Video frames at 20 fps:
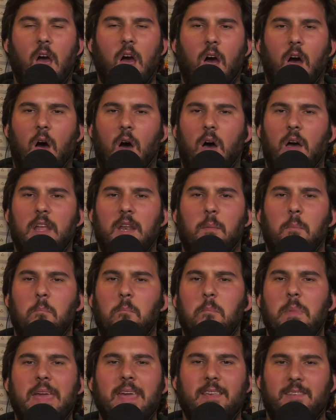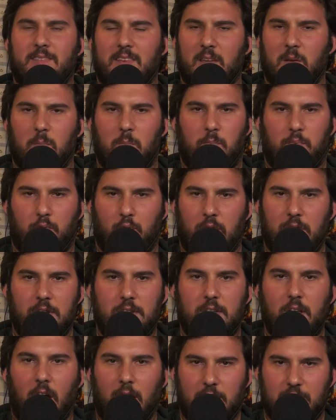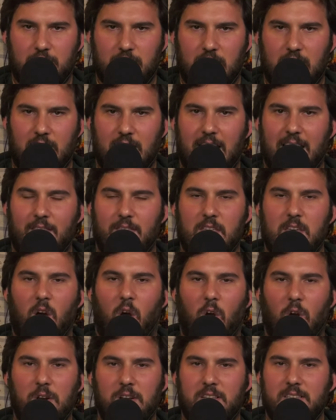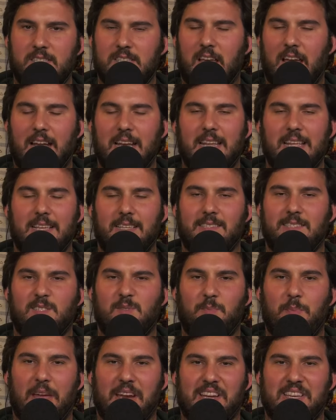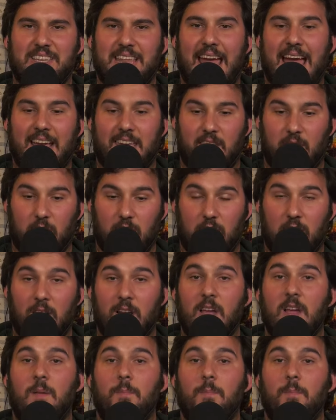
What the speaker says: an amazing production, and the art design is spectacular.